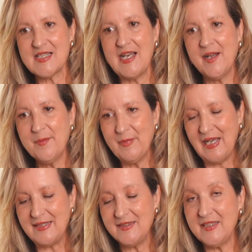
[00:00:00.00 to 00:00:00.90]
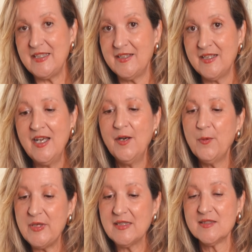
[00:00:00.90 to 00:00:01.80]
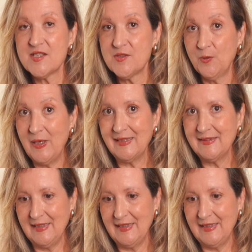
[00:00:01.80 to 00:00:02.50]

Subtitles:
are made in real suede